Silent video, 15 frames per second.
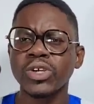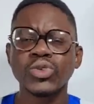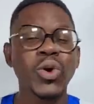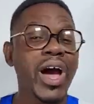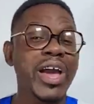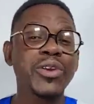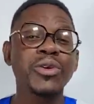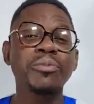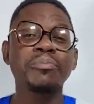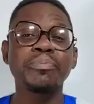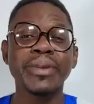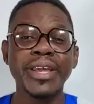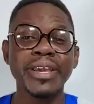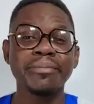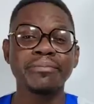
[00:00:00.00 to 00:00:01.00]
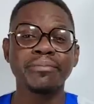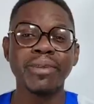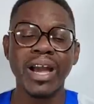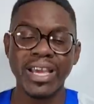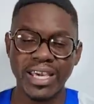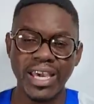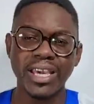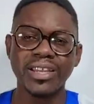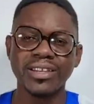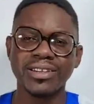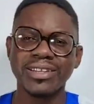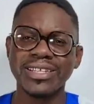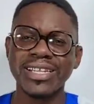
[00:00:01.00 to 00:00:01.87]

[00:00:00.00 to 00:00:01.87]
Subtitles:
So I don't blame, again,